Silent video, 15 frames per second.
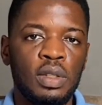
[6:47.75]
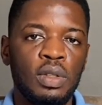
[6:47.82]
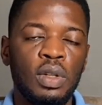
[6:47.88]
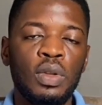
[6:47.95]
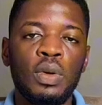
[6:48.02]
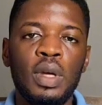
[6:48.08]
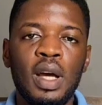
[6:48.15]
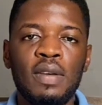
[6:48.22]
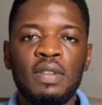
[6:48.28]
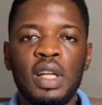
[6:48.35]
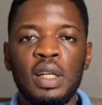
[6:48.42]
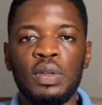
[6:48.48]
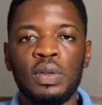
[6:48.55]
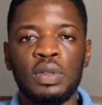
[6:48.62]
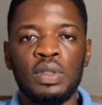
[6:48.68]
You have
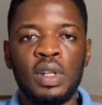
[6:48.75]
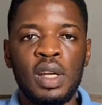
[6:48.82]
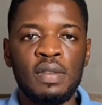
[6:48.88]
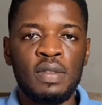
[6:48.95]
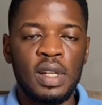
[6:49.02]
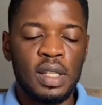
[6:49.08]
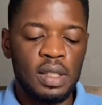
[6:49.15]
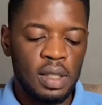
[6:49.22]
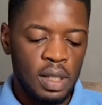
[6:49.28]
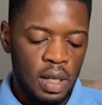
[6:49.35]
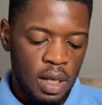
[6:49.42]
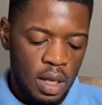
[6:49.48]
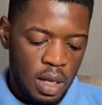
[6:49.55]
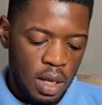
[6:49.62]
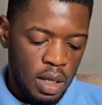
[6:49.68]
like your drivers
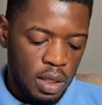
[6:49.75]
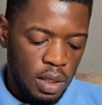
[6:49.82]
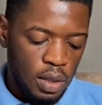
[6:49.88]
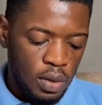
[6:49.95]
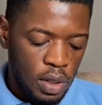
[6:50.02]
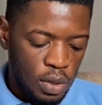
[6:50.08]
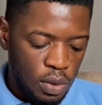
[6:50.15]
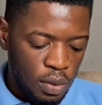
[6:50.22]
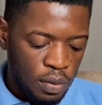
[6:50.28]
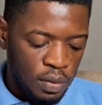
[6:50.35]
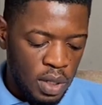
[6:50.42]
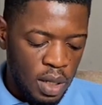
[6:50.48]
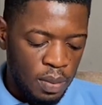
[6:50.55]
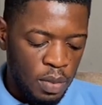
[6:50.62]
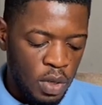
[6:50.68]
and the rest of
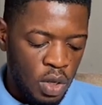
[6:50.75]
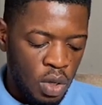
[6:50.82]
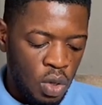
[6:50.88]
them.